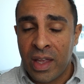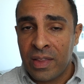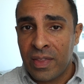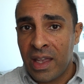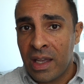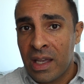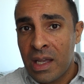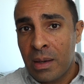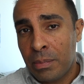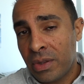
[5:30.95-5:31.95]
and they
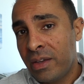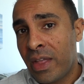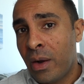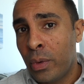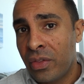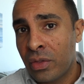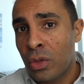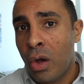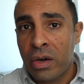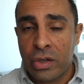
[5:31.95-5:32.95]
believe that with
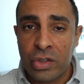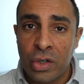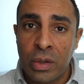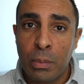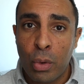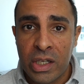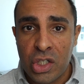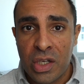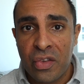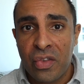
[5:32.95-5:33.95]
longer term
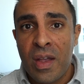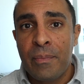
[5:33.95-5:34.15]
mortgages,